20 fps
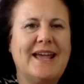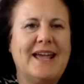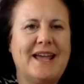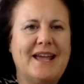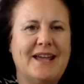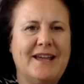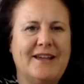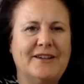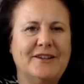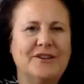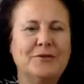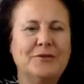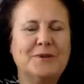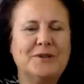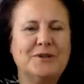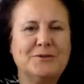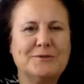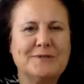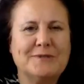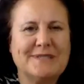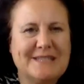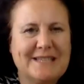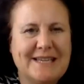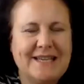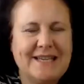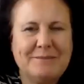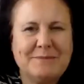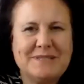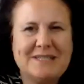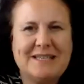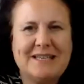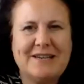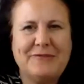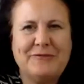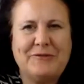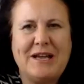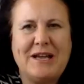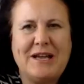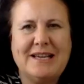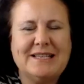care you and your team
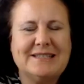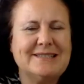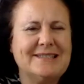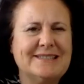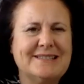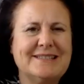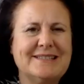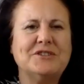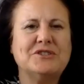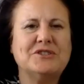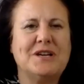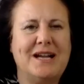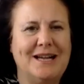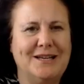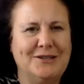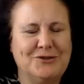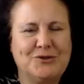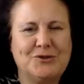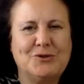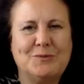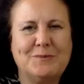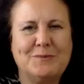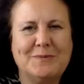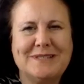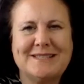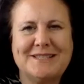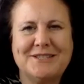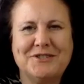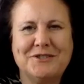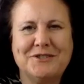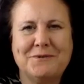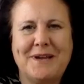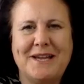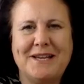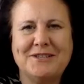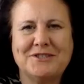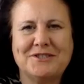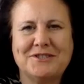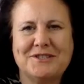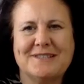deliver is in such high trauma
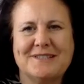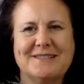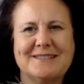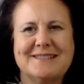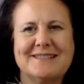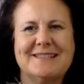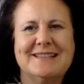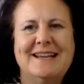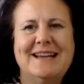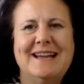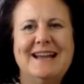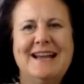situations.